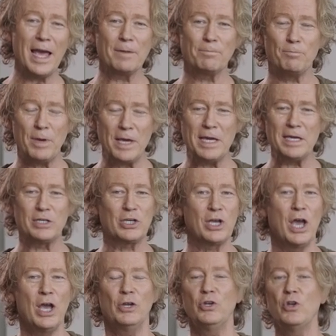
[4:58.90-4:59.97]
and peace
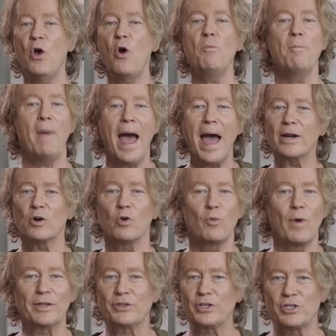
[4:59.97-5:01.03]
no matter
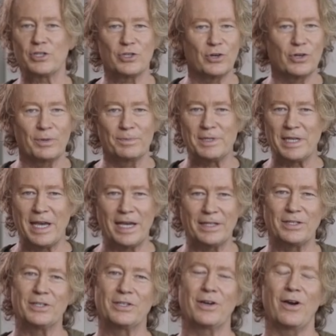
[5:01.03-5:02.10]
what the
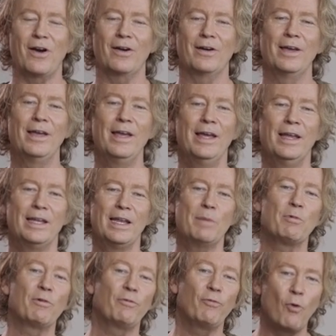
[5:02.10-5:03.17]
circumstances are. And
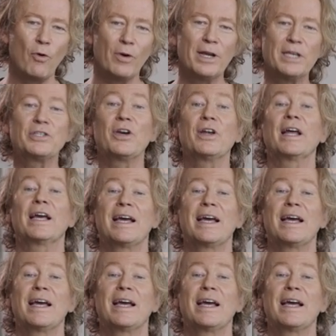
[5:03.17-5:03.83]
number four, it's going to